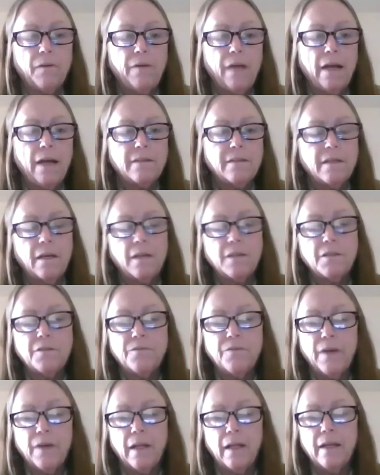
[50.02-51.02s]
grass does
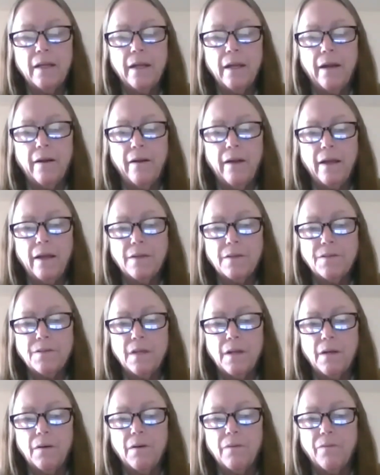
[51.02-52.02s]
fill in areas,
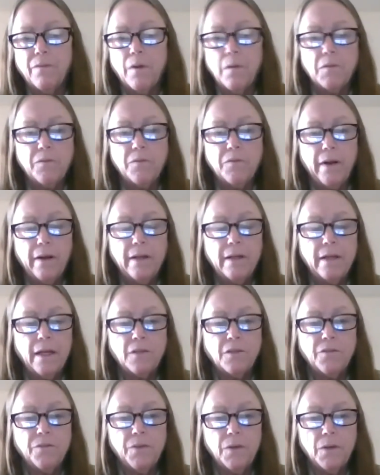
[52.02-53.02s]
you know, it forms very
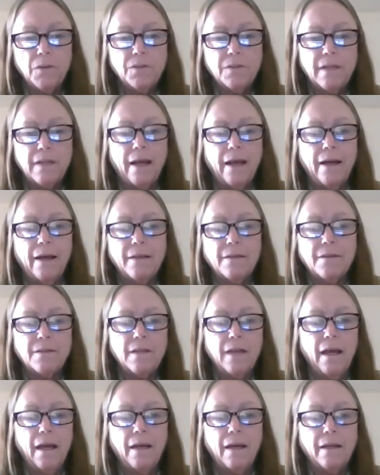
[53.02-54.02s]
dense fuel
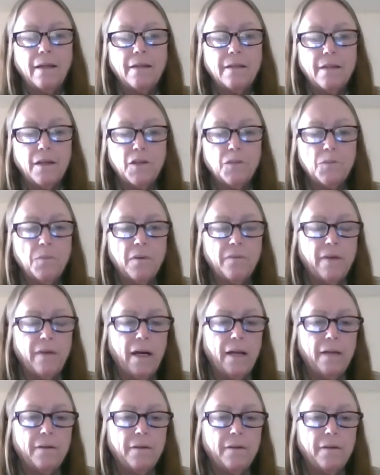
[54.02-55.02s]
stands and it does
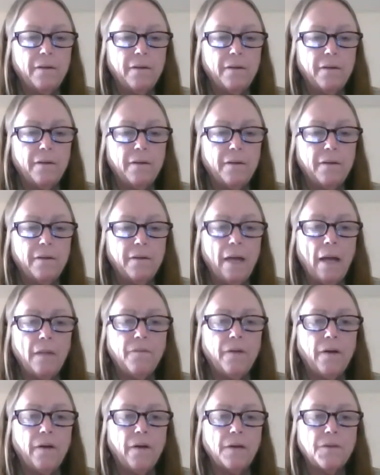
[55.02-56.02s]
provide fuel for
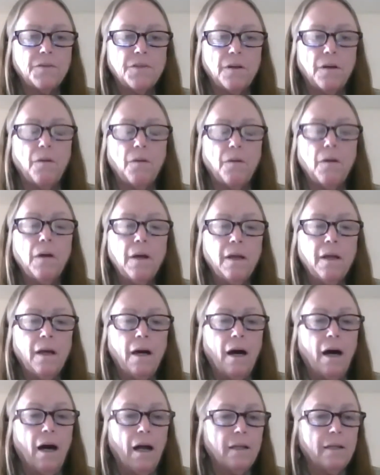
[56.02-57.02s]
wildfire. So
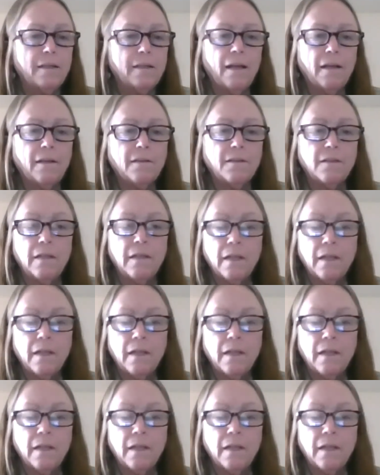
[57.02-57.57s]
all it takes is an